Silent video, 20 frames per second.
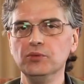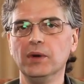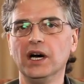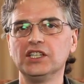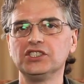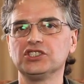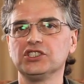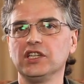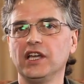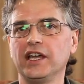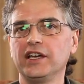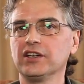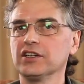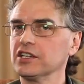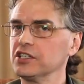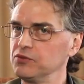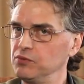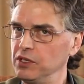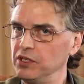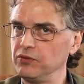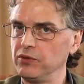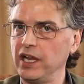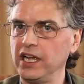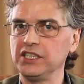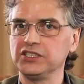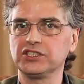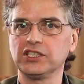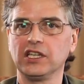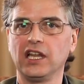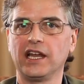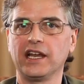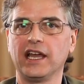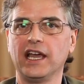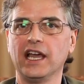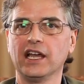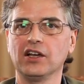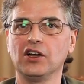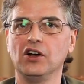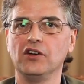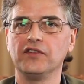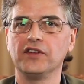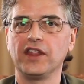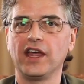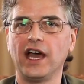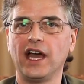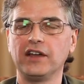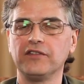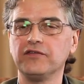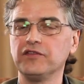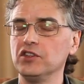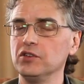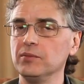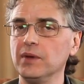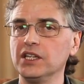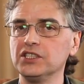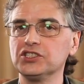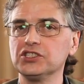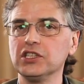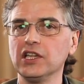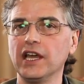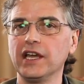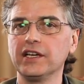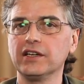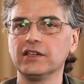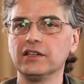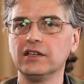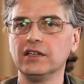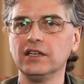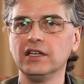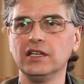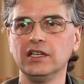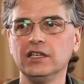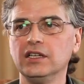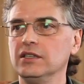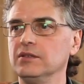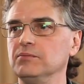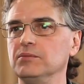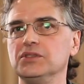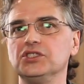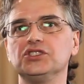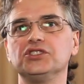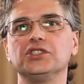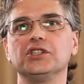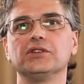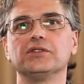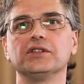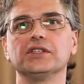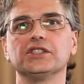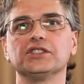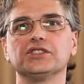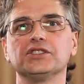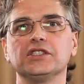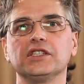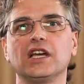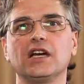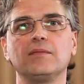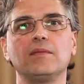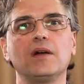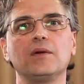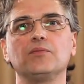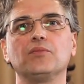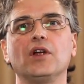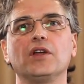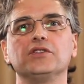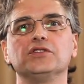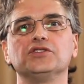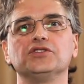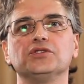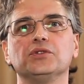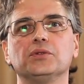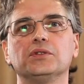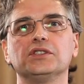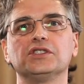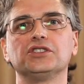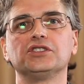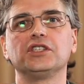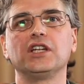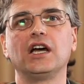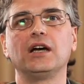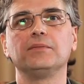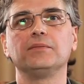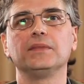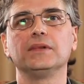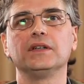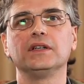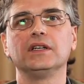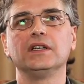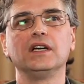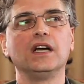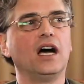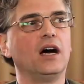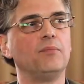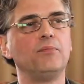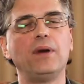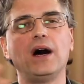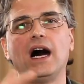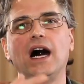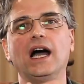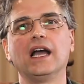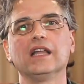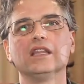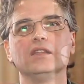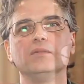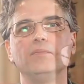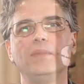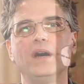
months later, because we raised a lot of heck over that, a few months later, mysteriously on my brother's doorstep, a pile of